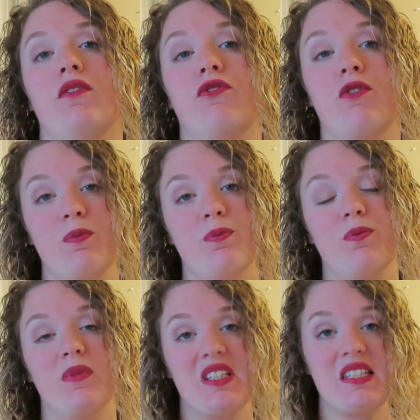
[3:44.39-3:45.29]

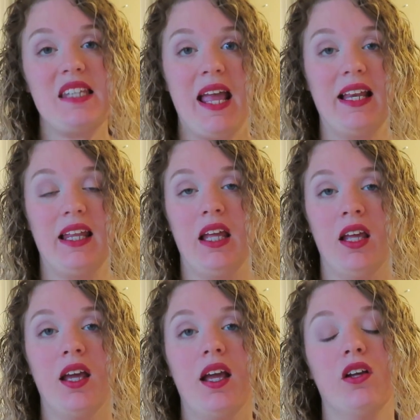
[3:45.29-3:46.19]
from
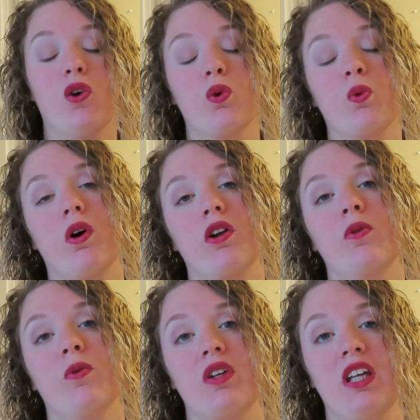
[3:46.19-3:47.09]
staining. Cold
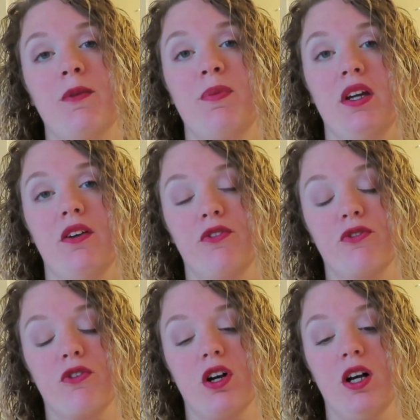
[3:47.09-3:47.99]
water will keep it
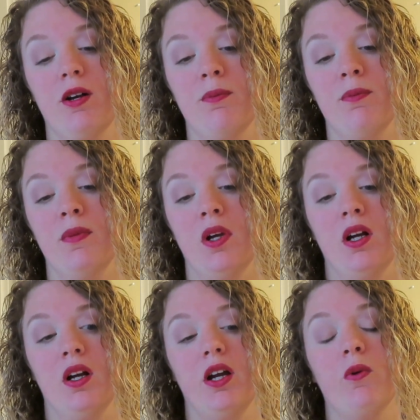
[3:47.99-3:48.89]
from,
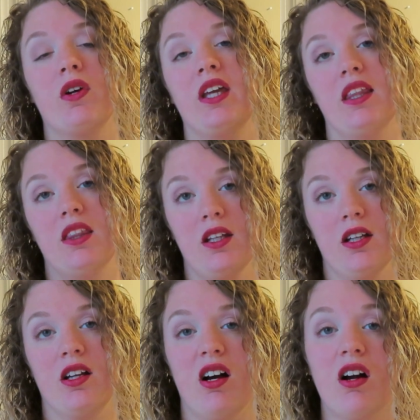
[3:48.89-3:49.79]
it will get
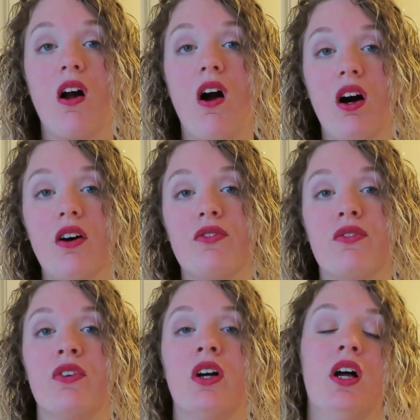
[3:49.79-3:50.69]
the gunk
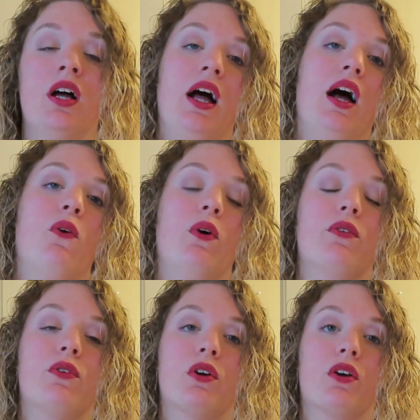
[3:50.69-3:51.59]
off.
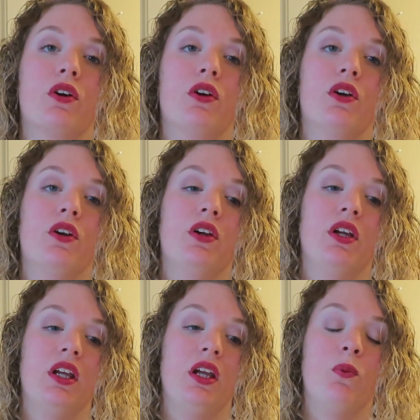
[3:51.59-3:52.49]
However,
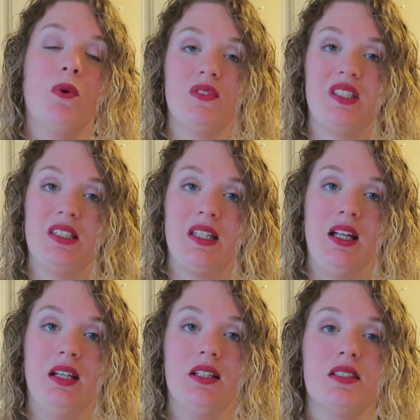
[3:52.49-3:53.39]
it won't
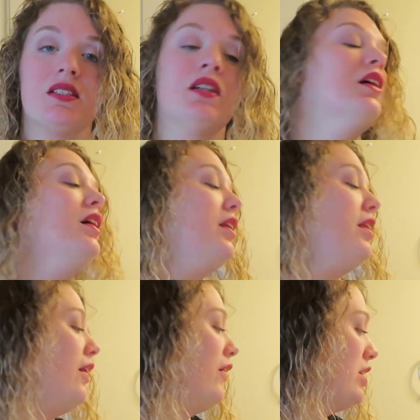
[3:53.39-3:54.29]
stain it.
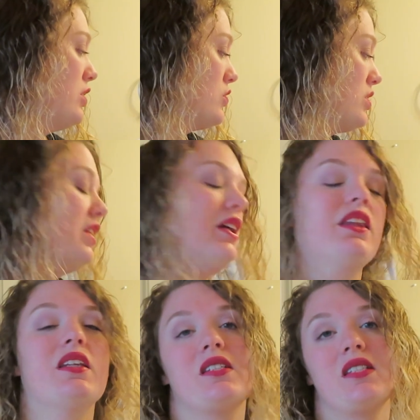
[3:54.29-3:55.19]
Now I usually let
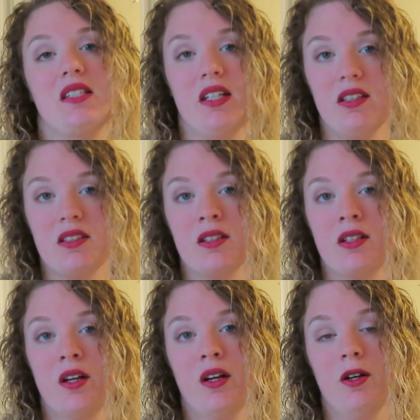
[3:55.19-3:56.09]
this sit
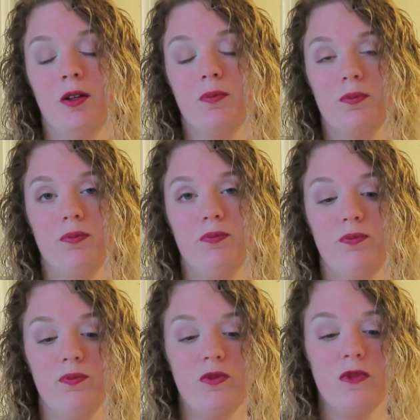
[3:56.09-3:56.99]

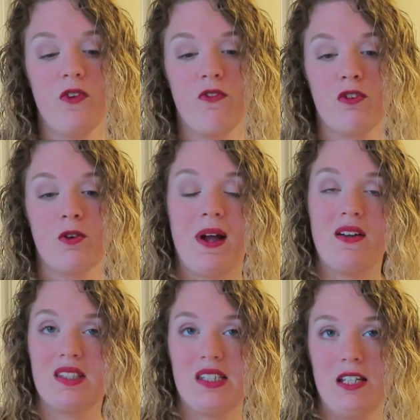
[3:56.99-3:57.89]
for
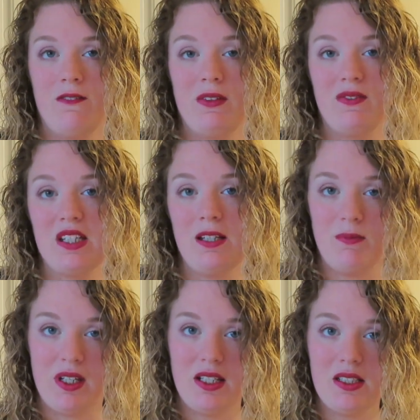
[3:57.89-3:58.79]
about 10-15
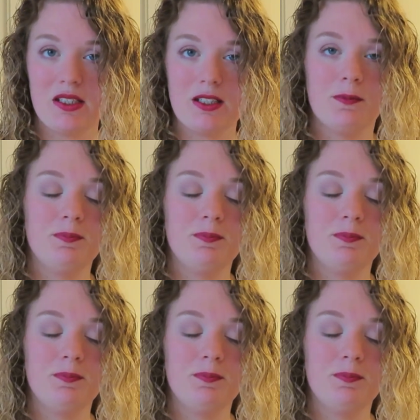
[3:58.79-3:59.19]
minutes,